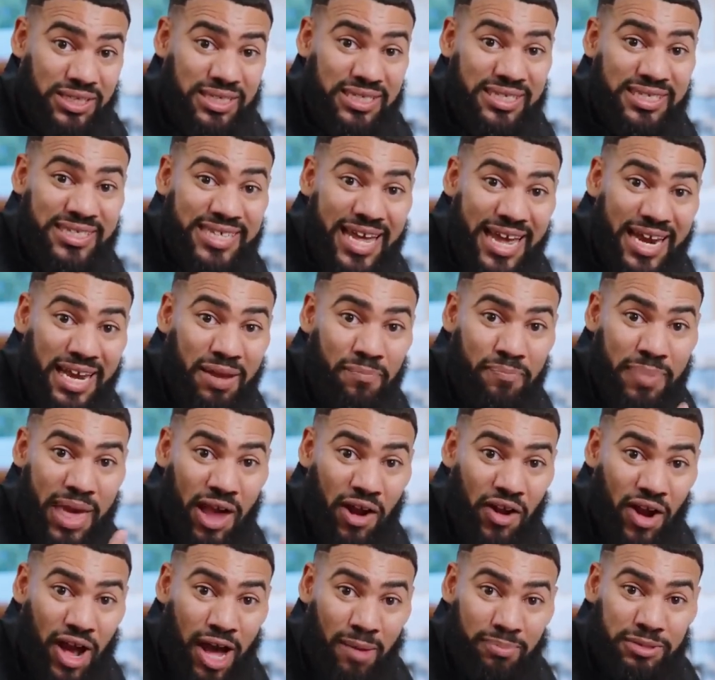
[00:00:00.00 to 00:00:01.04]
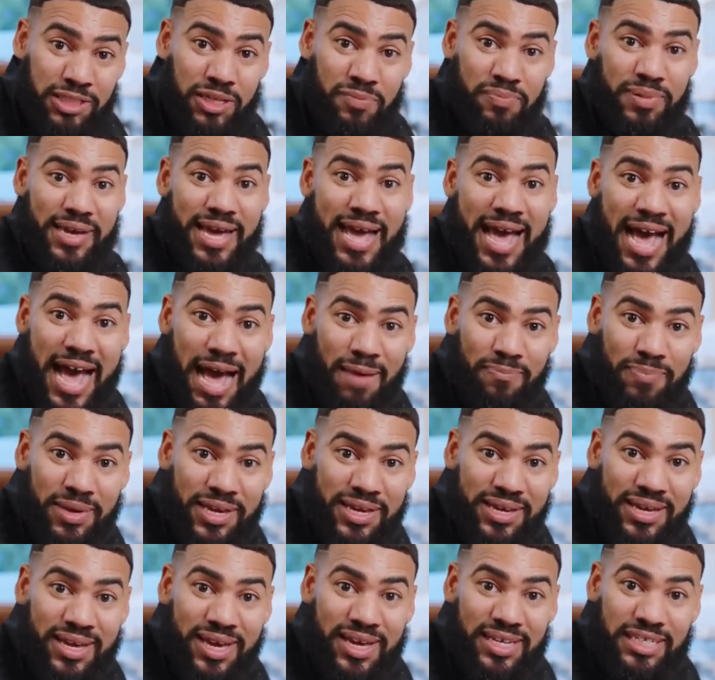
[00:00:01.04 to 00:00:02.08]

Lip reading: setting Bear up to be happy,